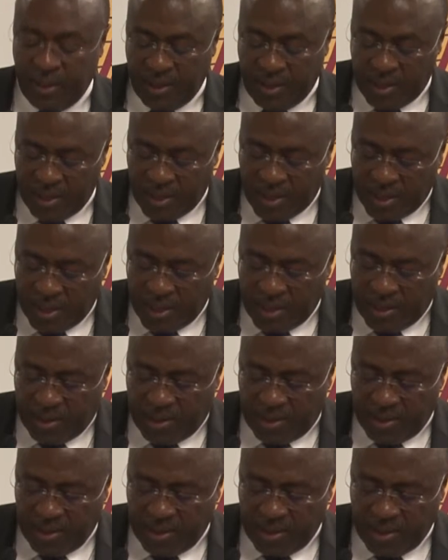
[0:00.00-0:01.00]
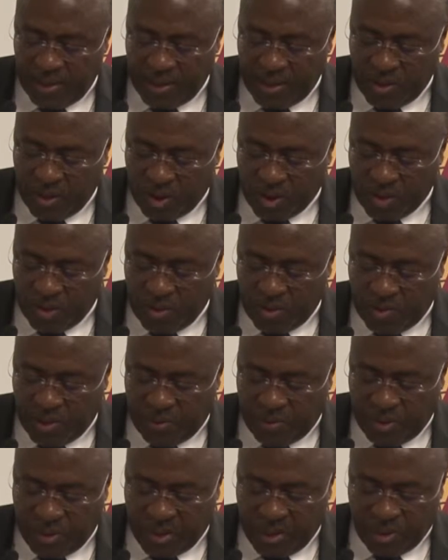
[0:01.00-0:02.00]
Indeed, the notion of
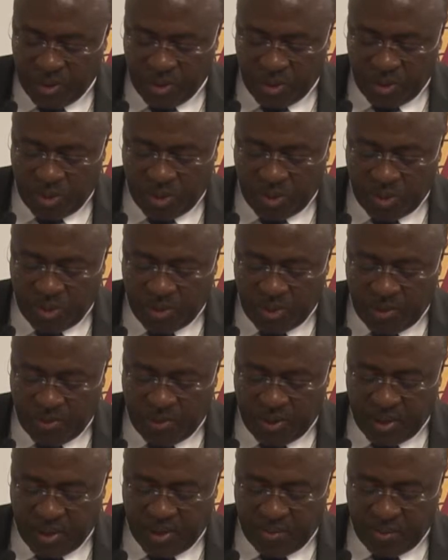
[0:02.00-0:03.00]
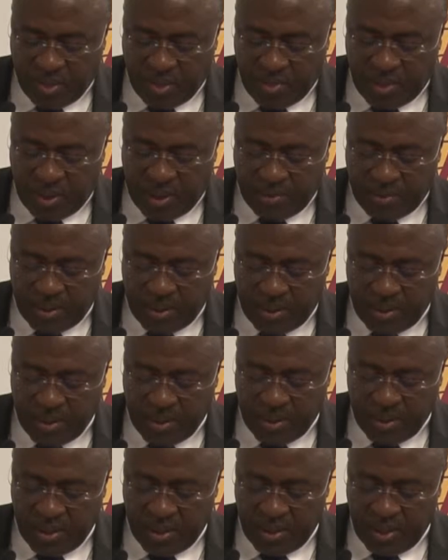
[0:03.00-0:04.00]
African solutions to African problems
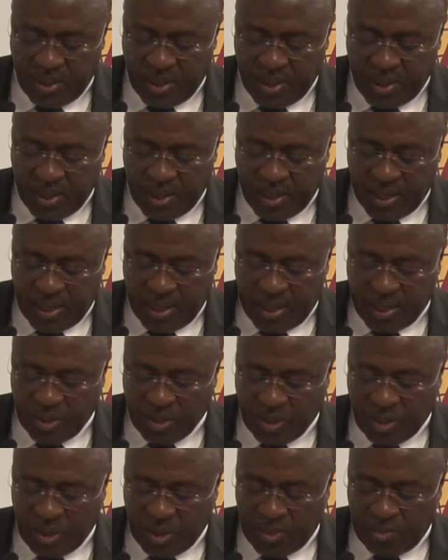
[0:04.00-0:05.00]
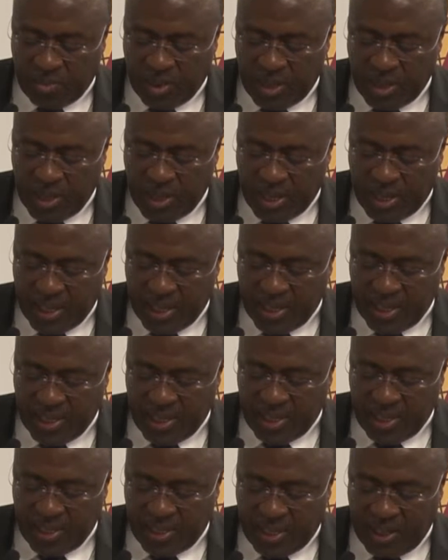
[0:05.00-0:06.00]
has always been and
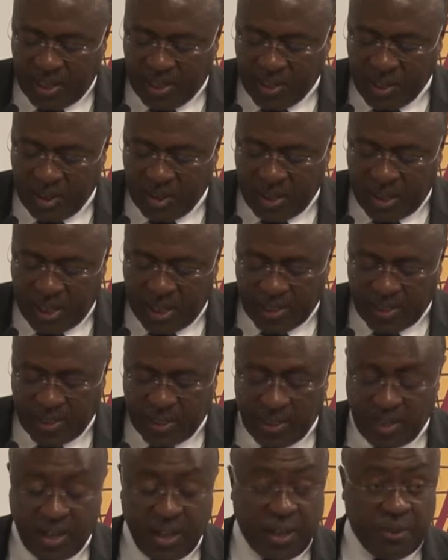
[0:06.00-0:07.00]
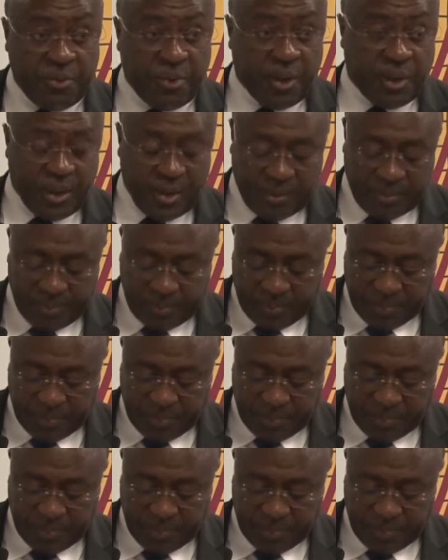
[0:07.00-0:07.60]
is dear to our hearts in Africa.